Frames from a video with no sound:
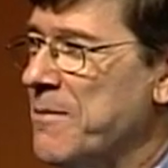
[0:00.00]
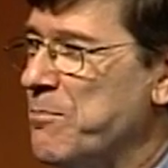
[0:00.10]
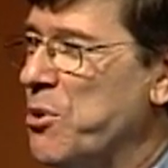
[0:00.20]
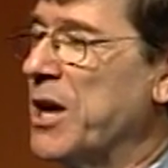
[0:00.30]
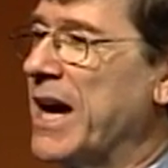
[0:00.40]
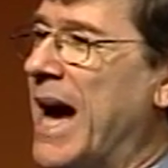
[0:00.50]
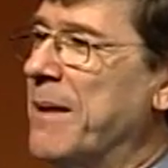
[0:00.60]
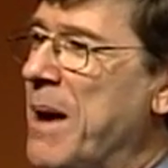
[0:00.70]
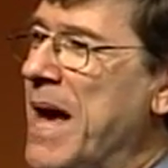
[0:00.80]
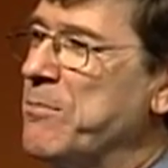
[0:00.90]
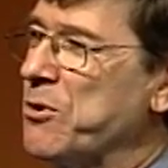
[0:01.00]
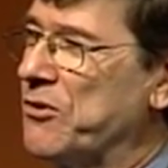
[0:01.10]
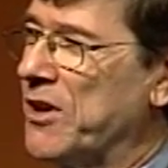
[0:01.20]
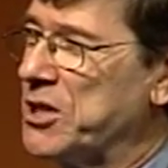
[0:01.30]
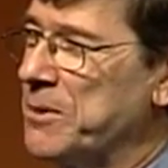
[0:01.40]
putting on paper
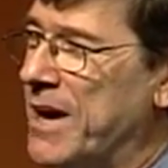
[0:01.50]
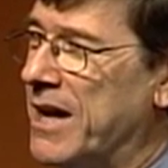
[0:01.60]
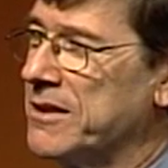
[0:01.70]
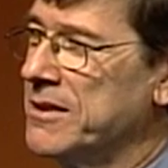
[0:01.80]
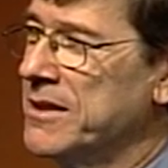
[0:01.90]
such a model